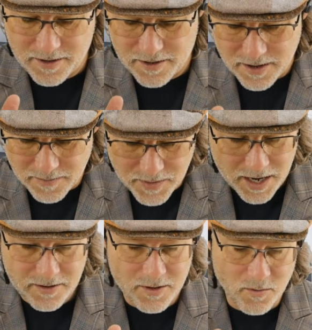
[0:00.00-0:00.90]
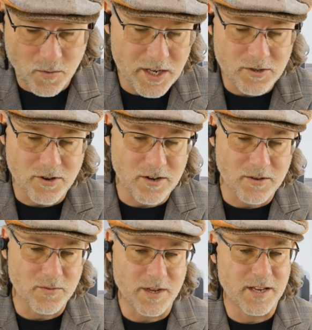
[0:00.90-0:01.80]
this is something else that we
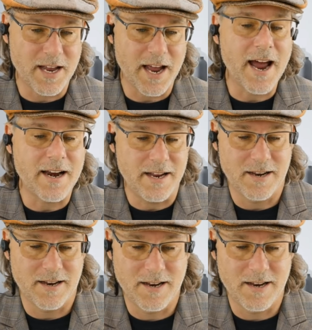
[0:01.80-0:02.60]
struggled with Caddy,